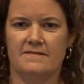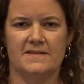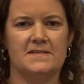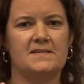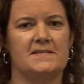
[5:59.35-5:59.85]

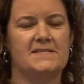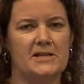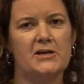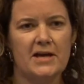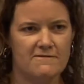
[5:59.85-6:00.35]
This is a
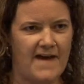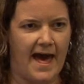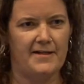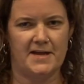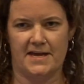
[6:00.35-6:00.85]
Silicon
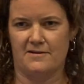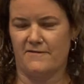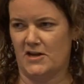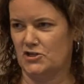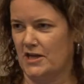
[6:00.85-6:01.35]
Valley
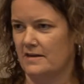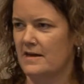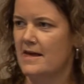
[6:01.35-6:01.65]
innovation.